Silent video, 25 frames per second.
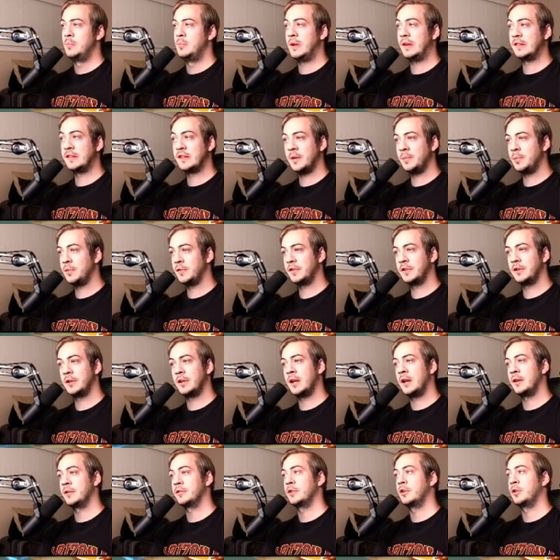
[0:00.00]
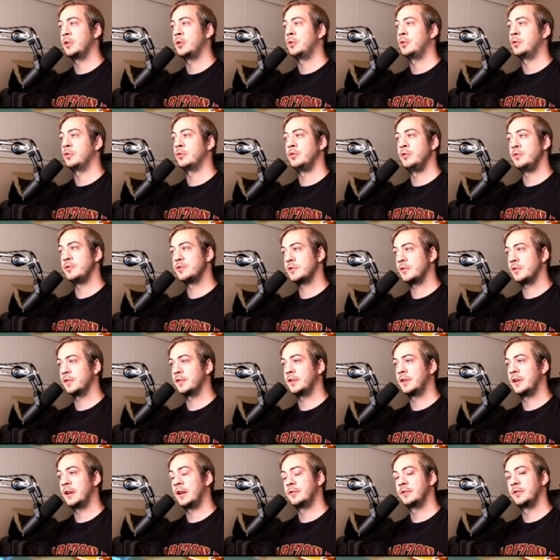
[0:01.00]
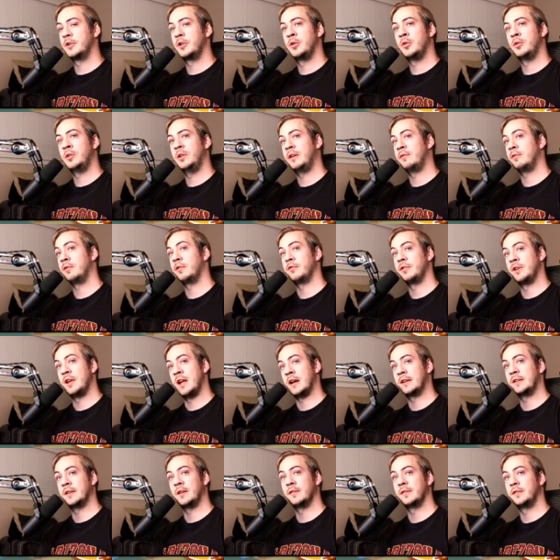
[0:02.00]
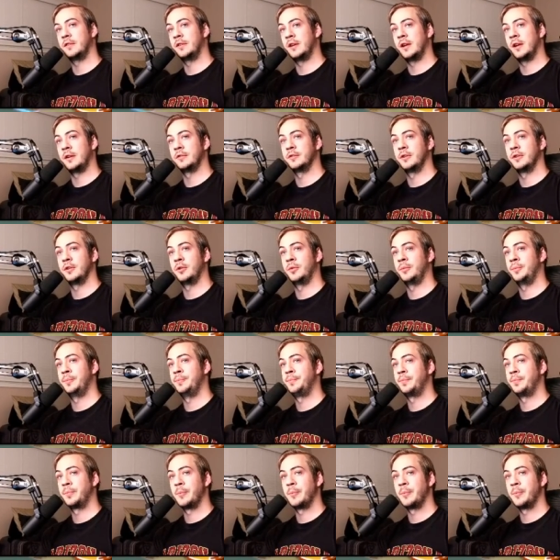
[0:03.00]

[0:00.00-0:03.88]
Mix-up is good on her own. Her neutral's good on her own. Level 3 knockdown's good on her own.